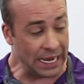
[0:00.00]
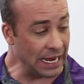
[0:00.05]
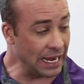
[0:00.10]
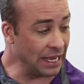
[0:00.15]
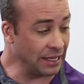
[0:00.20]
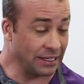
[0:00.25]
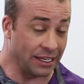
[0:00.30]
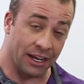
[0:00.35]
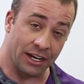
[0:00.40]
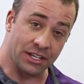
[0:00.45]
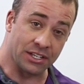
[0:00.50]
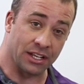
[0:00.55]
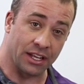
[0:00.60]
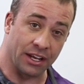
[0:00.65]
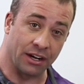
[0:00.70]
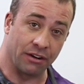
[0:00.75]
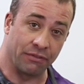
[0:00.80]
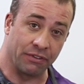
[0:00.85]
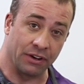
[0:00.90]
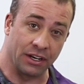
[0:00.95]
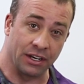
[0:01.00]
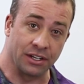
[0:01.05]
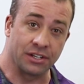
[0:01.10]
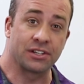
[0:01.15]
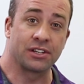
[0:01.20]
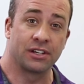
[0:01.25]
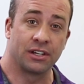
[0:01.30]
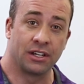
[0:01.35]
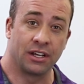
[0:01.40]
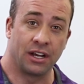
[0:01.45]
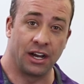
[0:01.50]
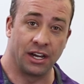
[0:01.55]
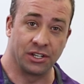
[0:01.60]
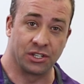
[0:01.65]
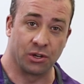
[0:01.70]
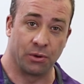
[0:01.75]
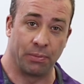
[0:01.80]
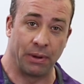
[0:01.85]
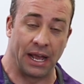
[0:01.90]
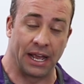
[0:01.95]
and the Isolator Fitness I
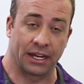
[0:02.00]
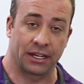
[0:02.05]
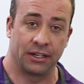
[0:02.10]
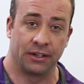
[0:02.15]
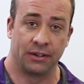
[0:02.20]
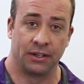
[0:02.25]
S O Pack.